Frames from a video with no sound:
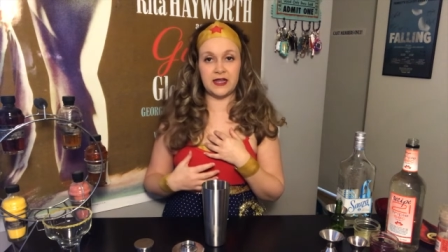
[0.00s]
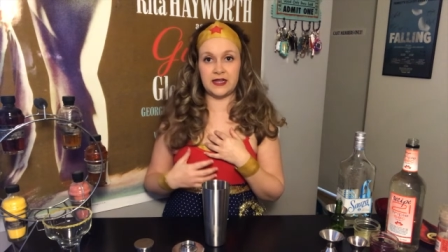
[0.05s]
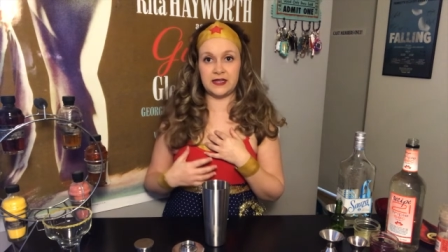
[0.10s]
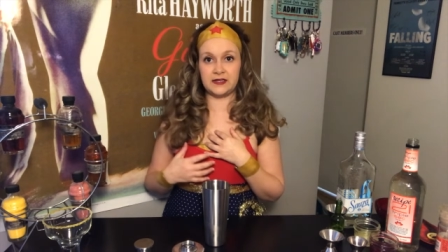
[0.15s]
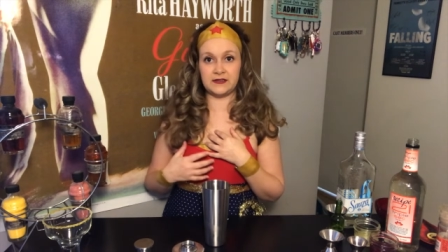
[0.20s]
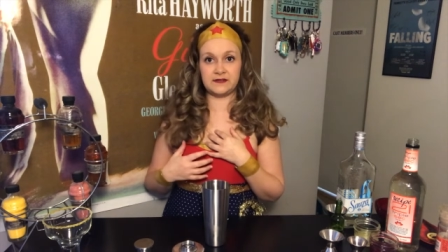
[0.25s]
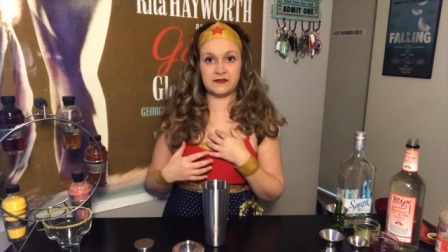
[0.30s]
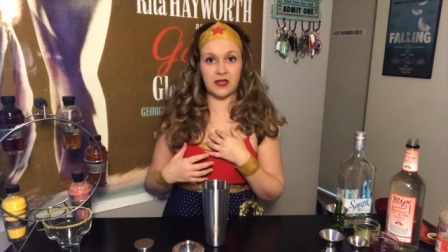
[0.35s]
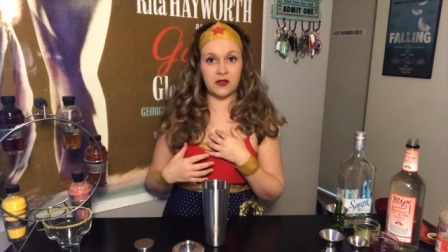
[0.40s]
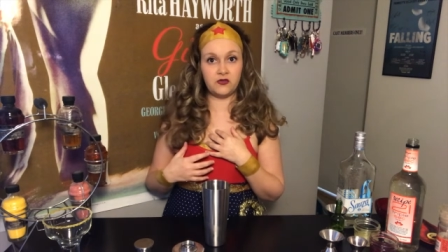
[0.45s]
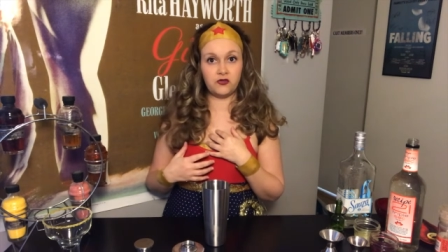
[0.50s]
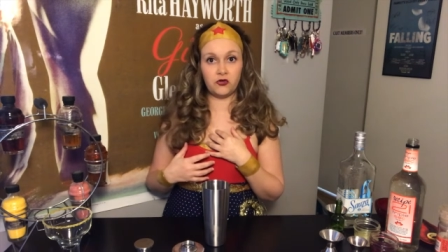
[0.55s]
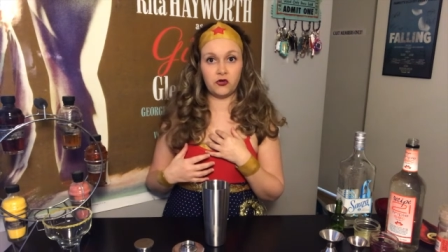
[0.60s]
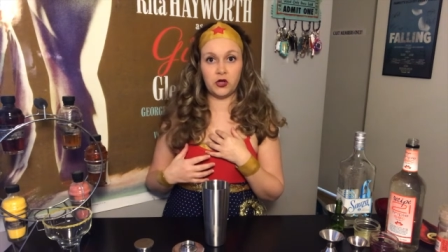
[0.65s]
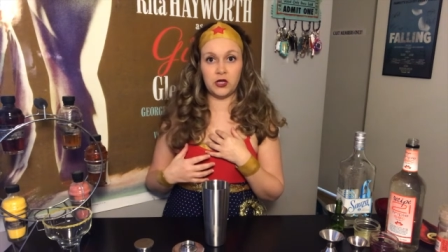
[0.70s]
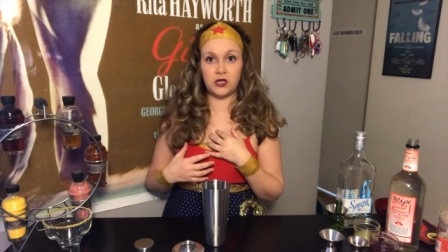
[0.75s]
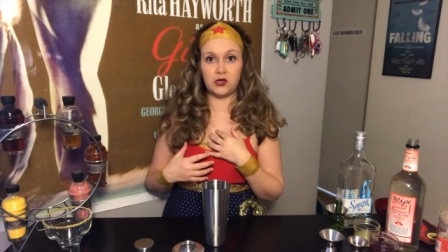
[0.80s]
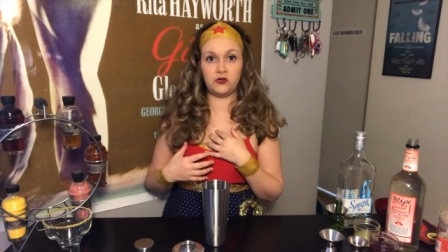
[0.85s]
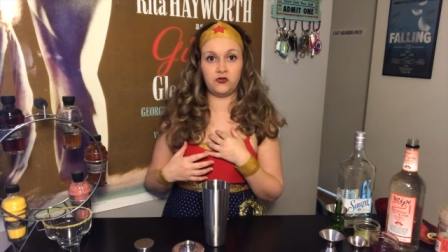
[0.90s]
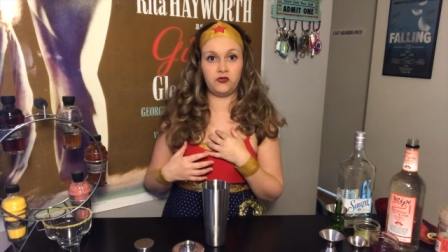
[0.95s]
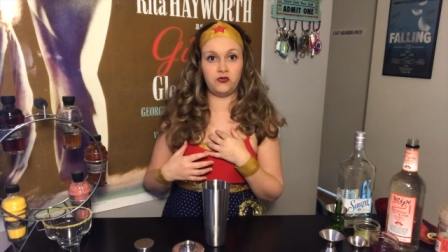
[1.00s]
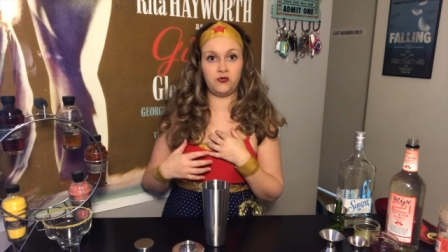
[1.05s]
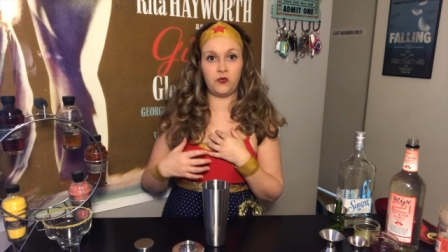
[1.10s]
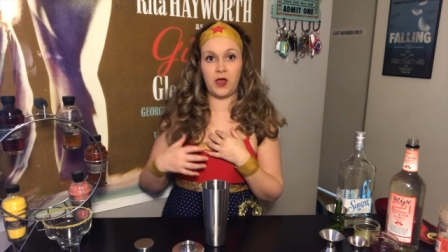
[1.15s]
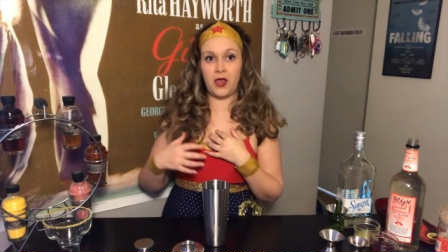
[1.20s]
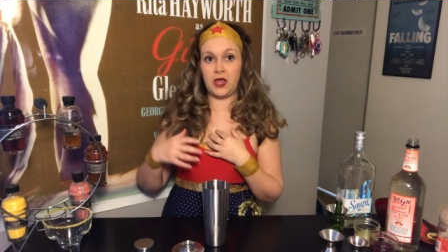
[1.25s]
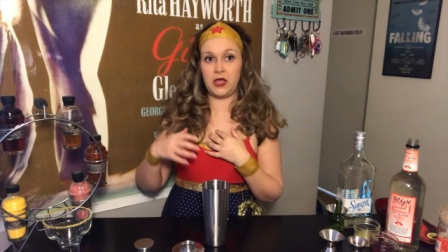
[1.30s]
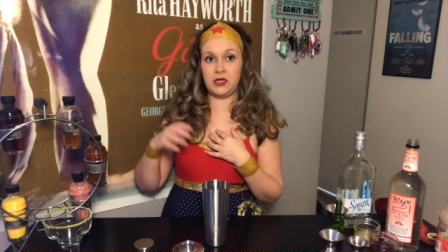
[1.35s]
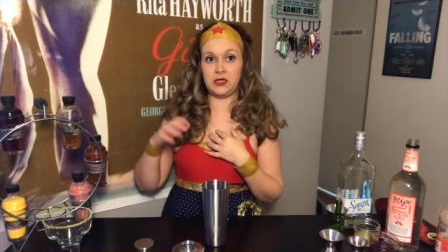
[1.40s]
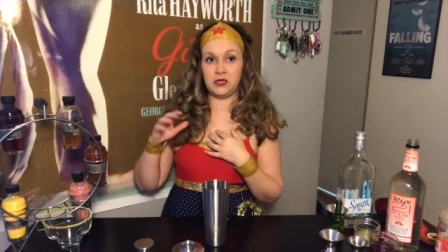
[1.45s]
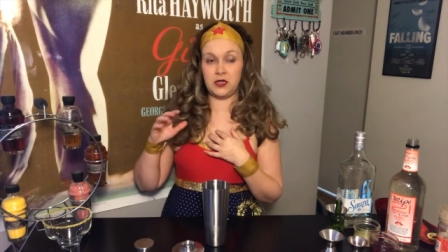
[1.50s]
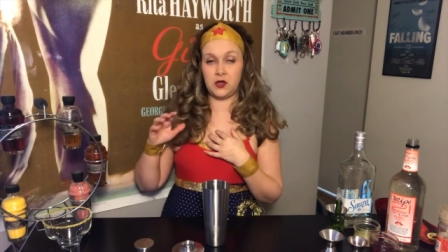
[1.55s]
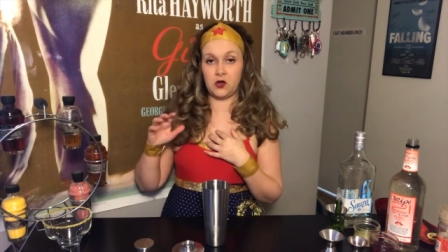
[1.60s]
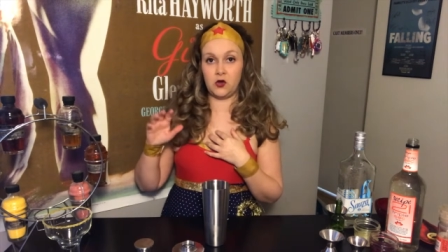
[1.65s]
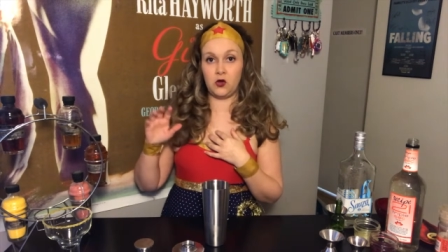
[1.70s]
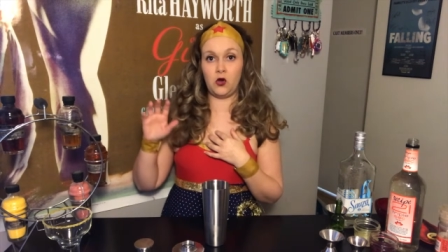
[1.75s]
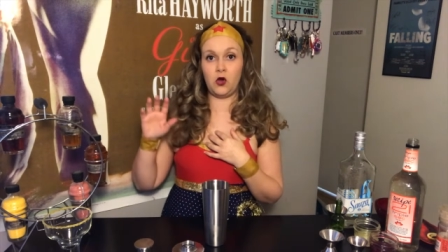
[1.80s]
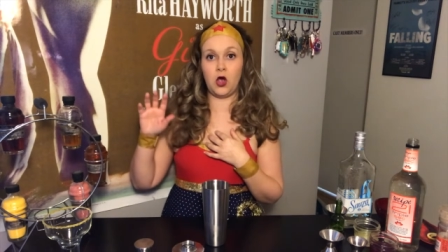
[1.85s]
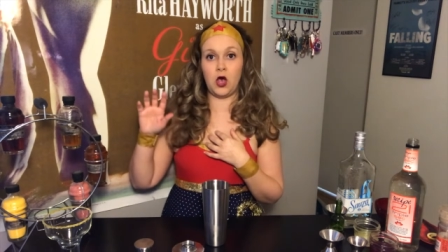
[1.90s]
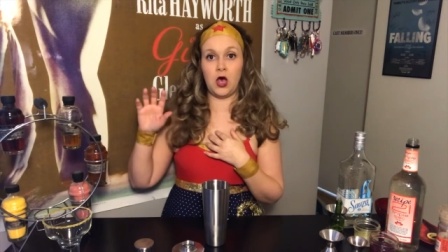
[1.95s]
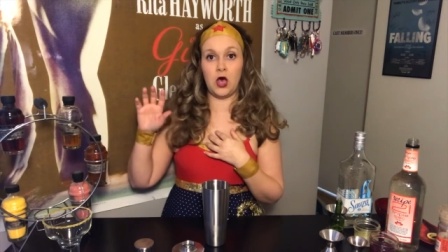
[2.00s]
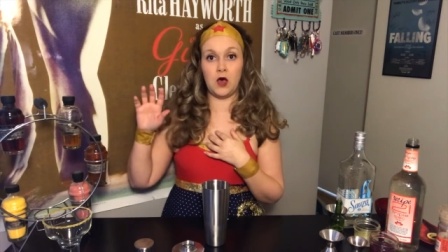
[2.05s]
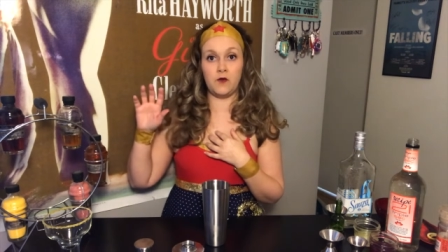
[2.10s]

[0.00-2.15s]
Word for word: it sent her into a year